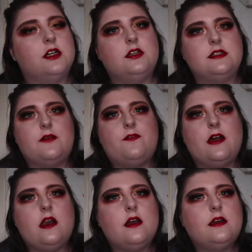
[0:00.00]
because I feel
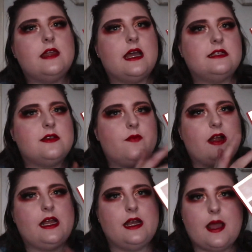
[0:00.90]
like there isn't
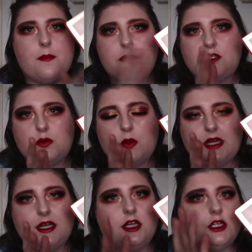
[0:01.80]
really an
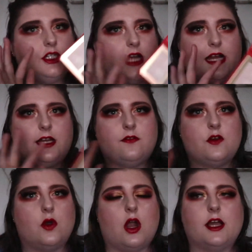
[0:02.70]
in-between shade if
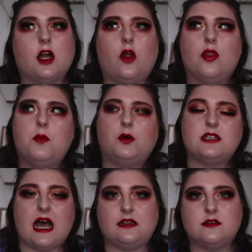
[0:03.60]
you're like on the more
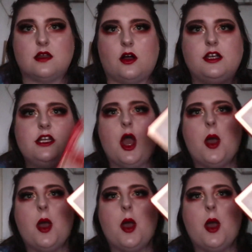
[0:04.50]
tan side,